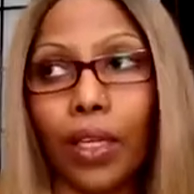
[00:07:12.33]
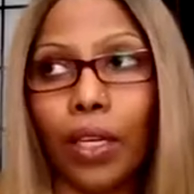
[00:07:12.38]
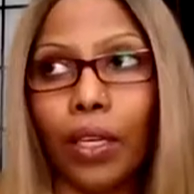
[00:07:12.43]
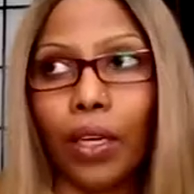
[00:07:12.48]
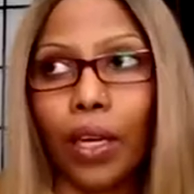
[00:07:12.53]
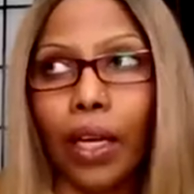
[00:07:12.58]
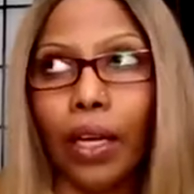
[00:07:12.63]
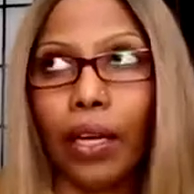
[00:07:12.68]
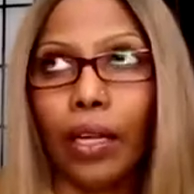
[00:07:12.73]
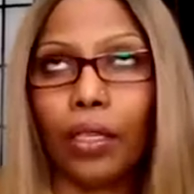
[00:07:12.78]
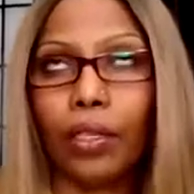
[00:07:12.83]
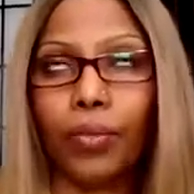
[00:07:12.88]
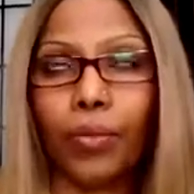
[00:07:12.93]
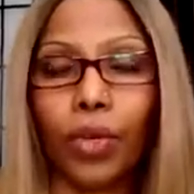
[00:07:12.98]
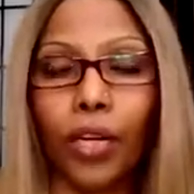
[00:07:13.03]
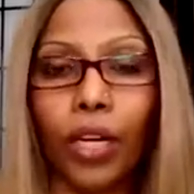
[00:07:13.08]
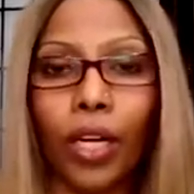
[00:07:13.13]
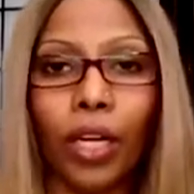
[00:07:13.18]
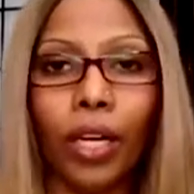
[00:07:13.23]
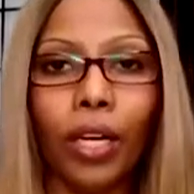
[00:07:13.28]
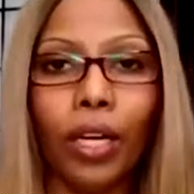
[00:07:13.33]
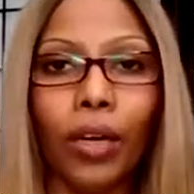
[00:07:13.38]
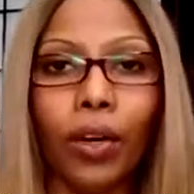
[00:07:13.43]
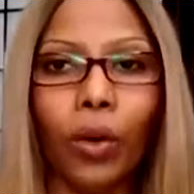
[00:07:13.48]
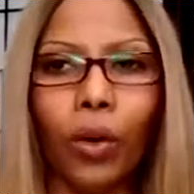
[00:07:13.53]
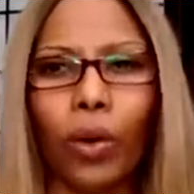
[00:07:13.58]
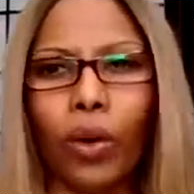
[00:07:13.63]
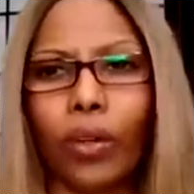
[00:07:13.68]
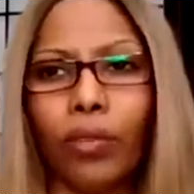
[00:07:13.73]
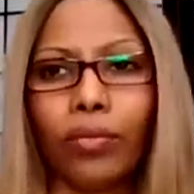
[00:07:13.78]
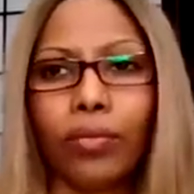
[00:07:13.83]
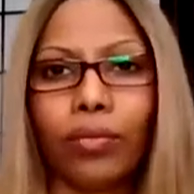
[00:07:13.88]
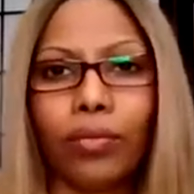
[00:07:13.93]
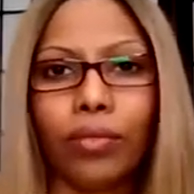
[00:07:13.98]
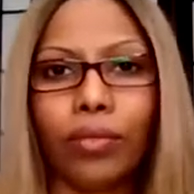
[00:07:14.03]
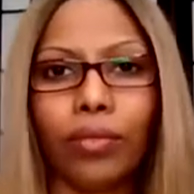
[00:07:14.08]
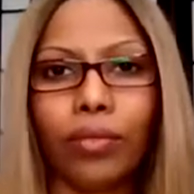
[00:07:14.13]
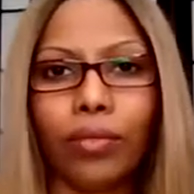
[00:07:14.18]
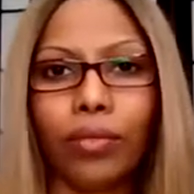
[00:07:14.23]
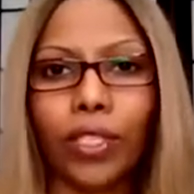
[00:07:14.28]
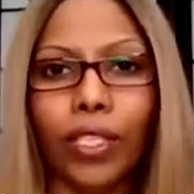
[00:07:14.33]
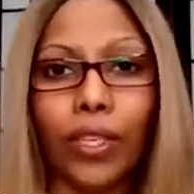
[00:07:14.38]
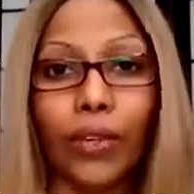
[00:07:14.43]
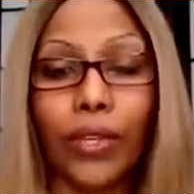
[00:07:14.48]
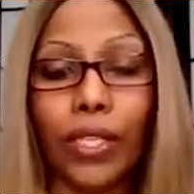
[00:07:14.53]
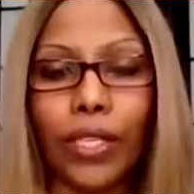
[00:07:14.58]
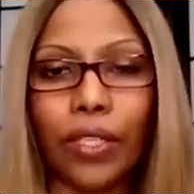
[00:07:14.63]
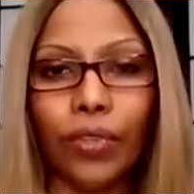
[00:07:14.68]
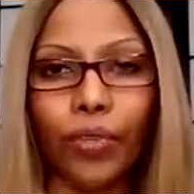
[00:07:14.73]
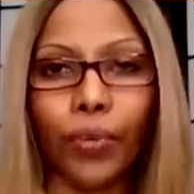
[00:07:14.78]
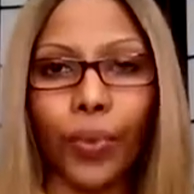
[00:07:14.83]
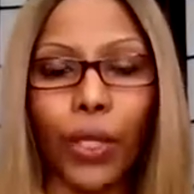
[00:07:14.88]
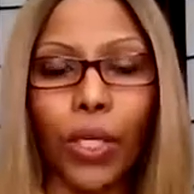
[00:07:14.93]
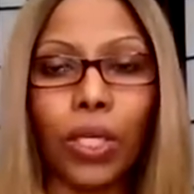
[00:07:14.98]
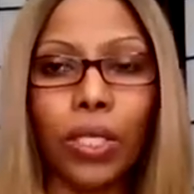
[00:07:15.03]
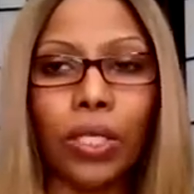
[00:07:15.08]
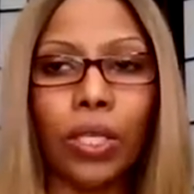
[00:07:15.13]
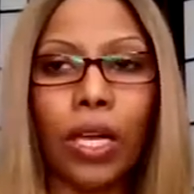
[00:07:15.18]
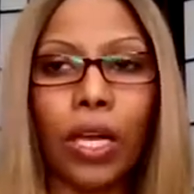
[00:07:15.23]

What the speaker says: I guess, book or series of books.